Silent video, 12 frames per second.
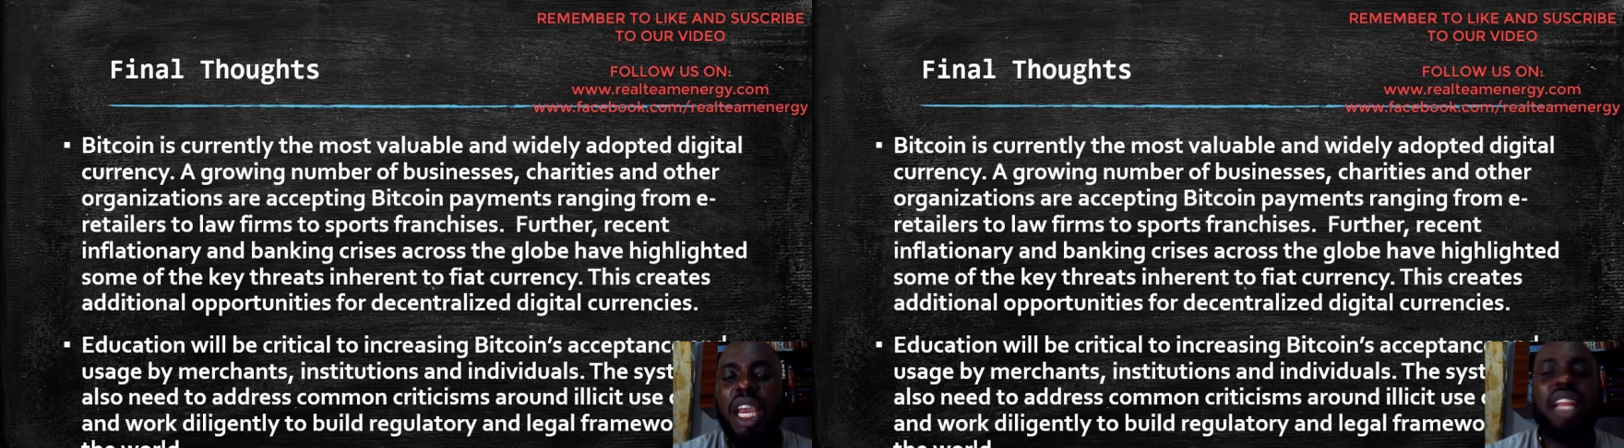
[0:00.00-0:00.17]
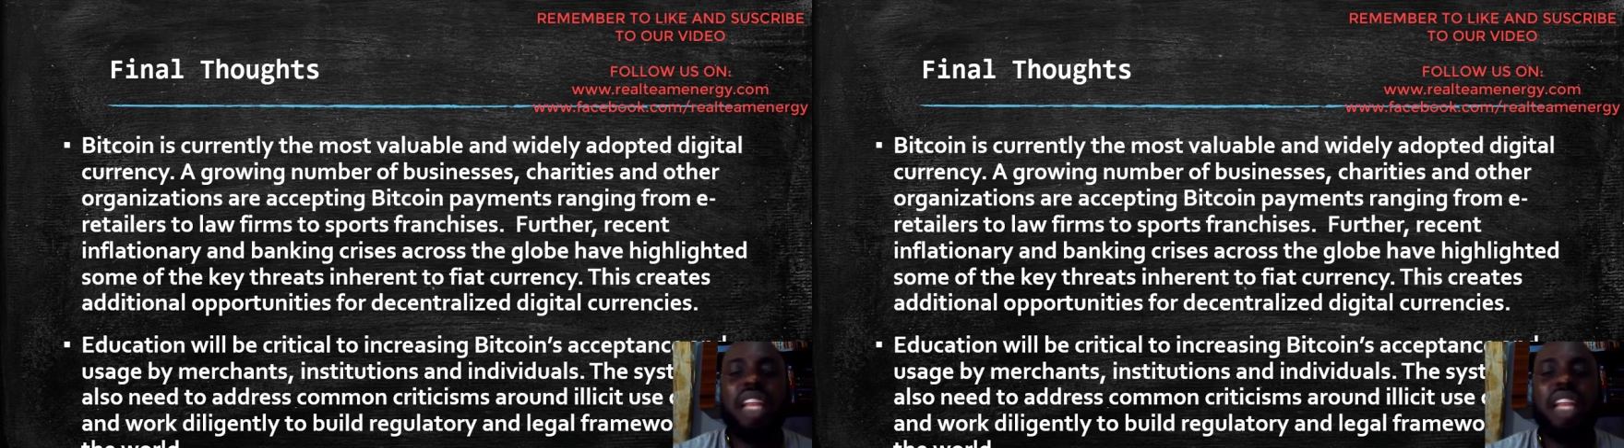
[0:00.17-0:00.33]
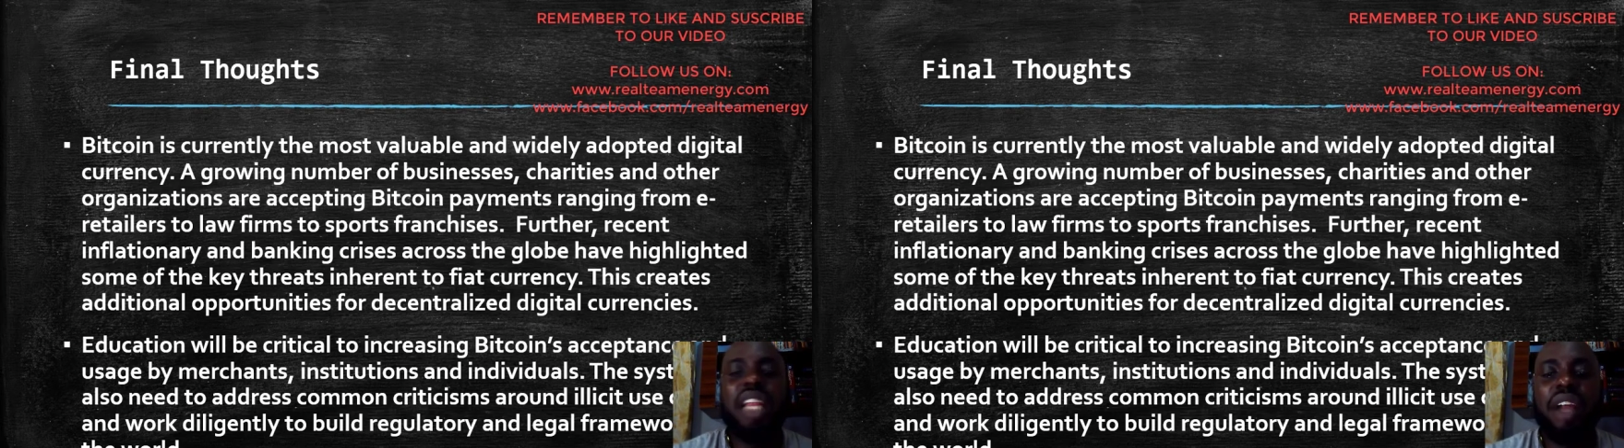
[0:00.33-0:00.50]

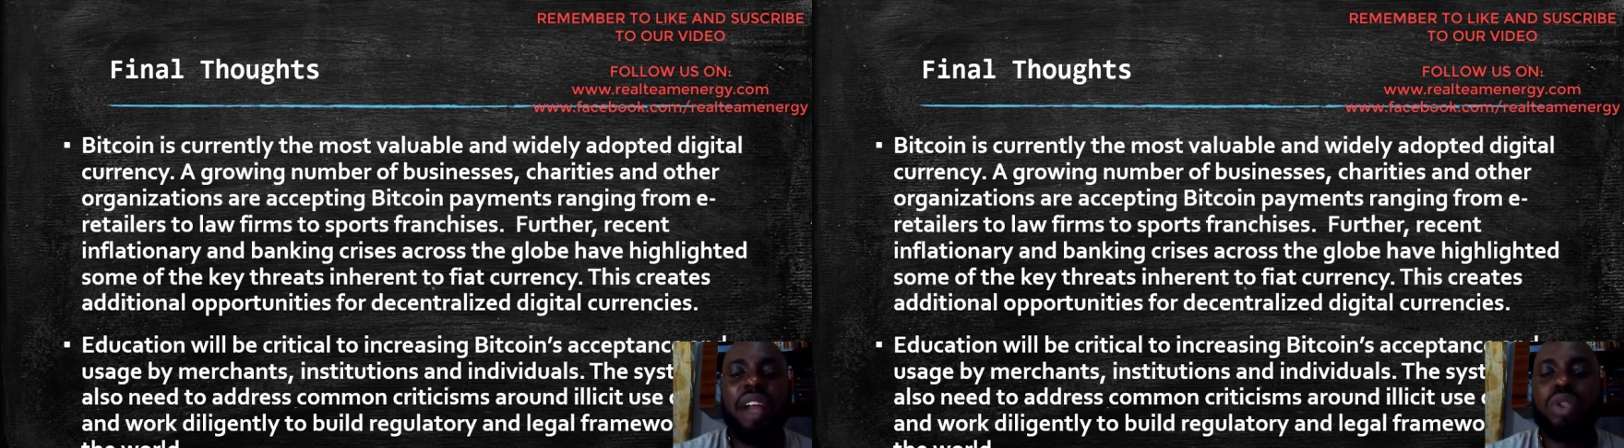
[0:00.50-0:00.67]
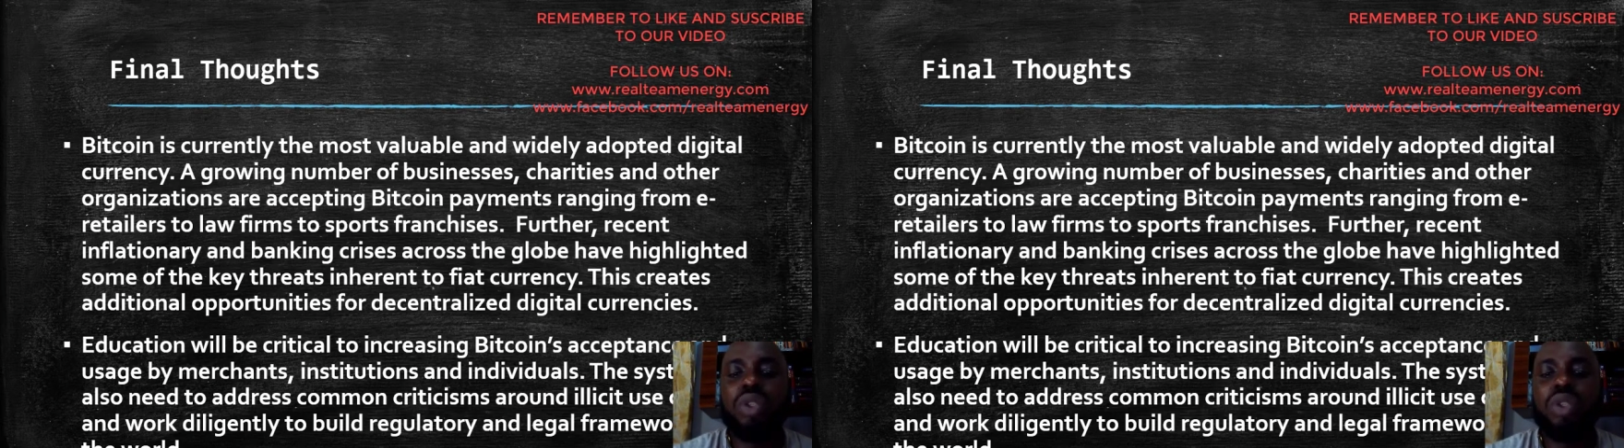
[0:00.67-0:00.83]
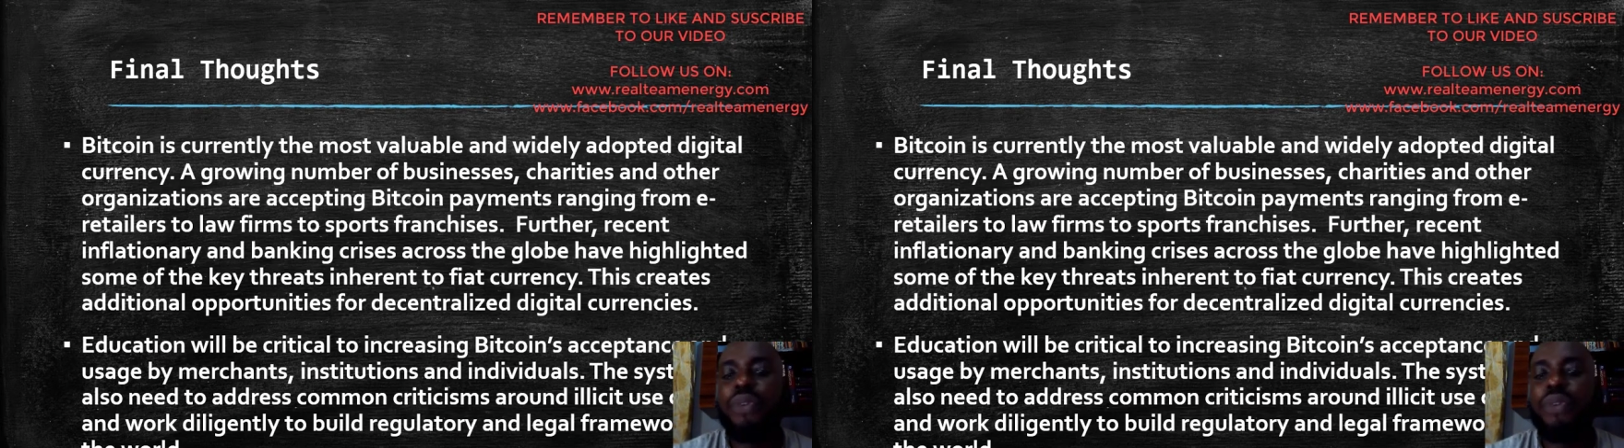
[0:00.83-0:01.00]

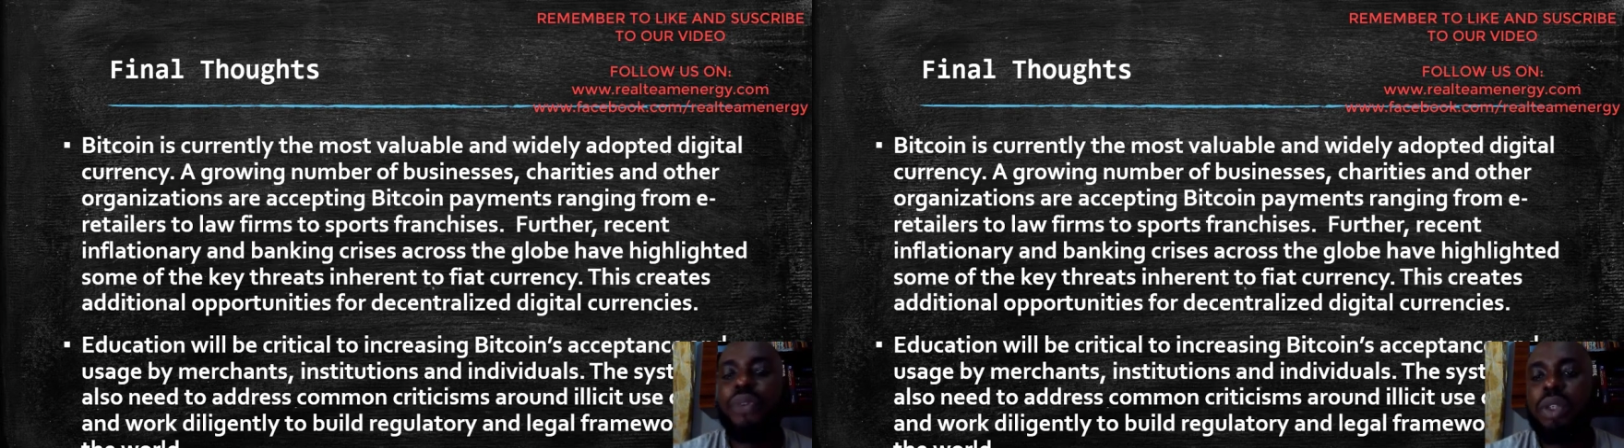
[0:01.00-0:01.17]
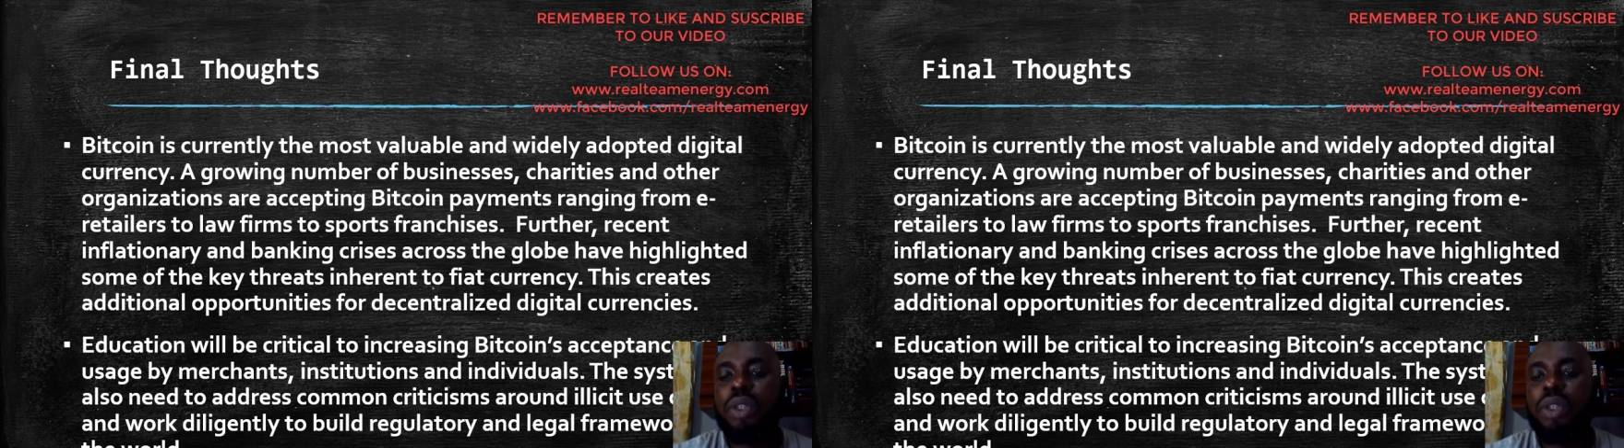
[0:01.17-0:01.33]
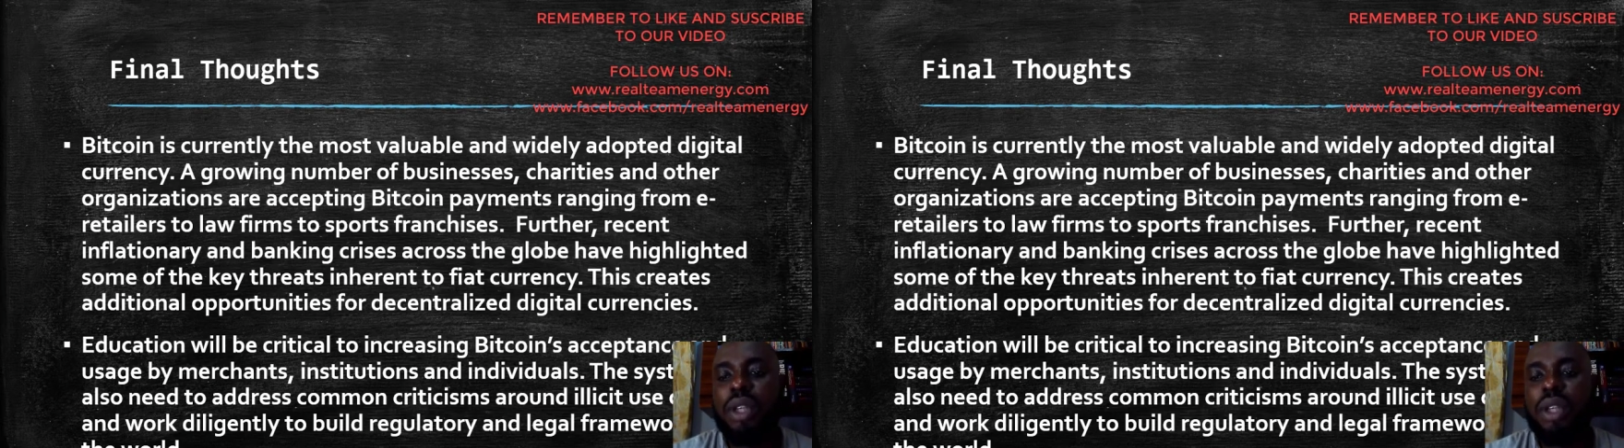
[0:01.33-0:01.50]
inherent to
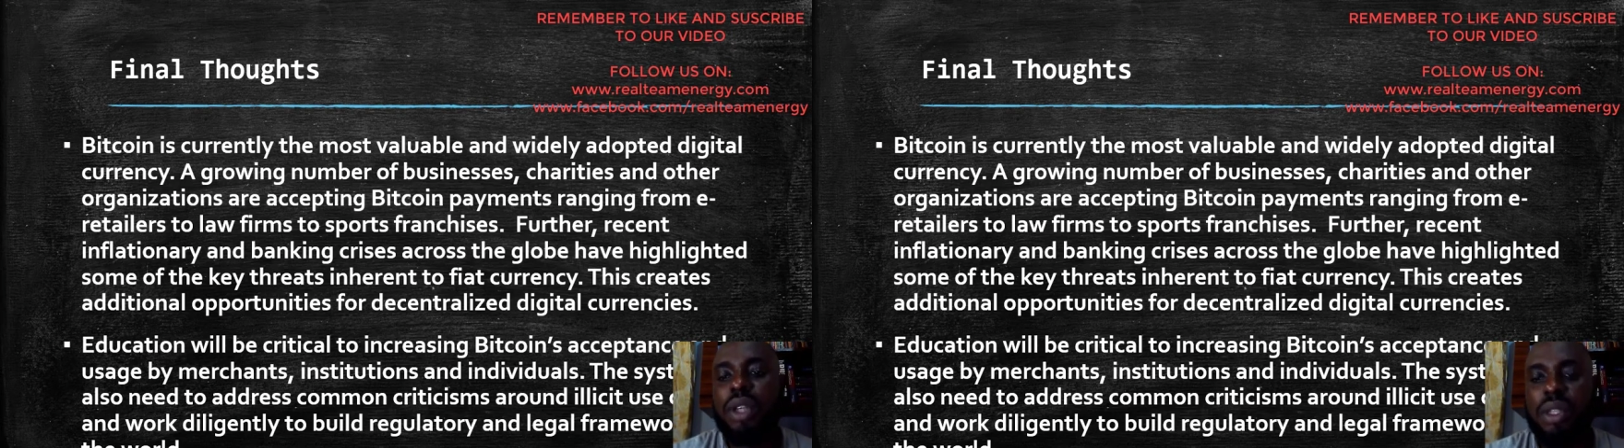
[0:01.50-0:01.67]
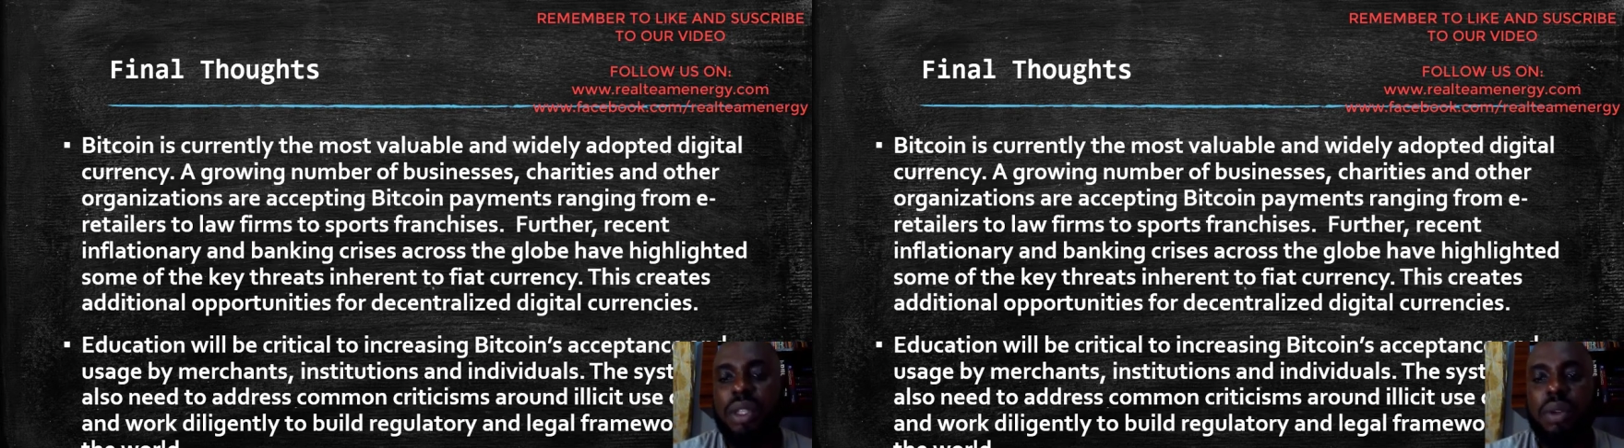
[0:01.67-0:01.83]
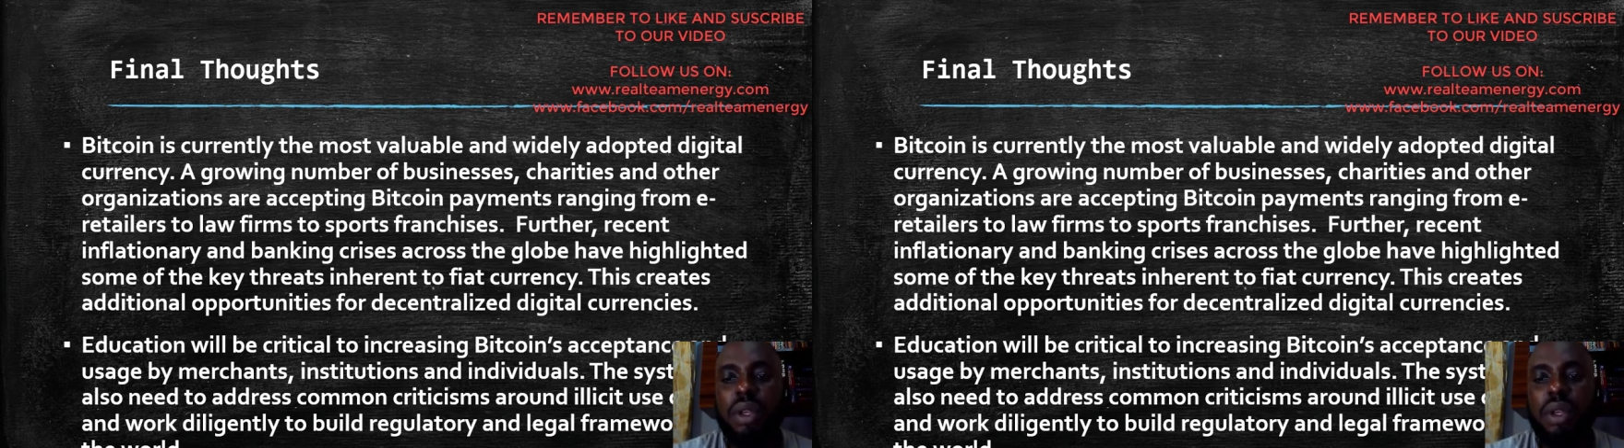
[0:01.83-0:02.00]
fiat currency.